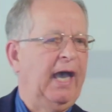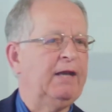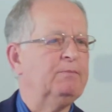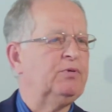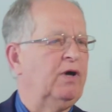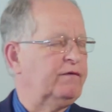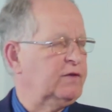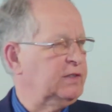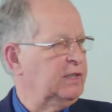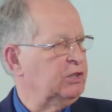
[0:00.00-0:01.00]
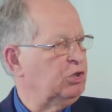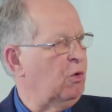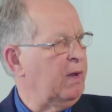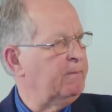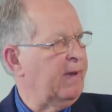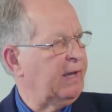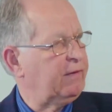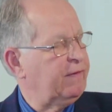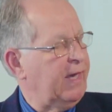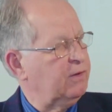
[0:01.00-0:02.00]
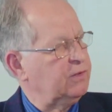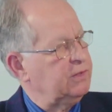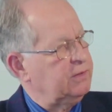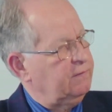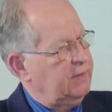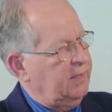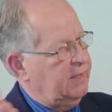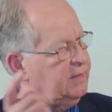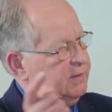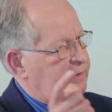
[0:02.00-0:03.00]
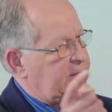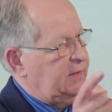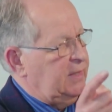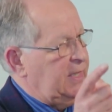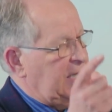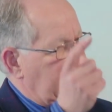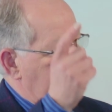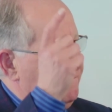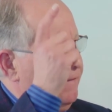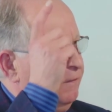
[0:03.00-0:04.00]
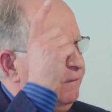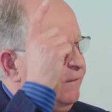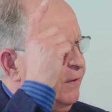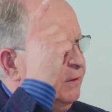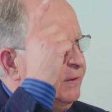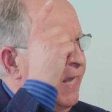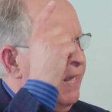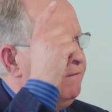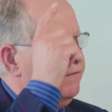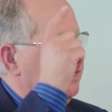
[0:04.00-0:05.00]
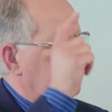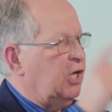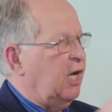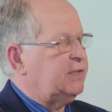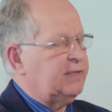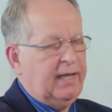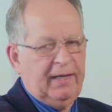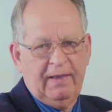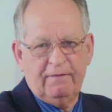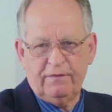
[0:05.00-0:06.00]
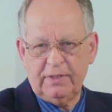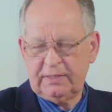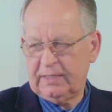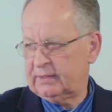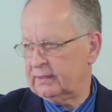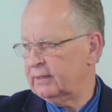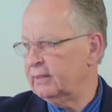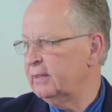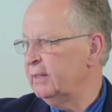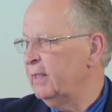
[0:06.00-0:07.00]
and prophecies going back thousands of years, he fulfilled every jot and every tittle.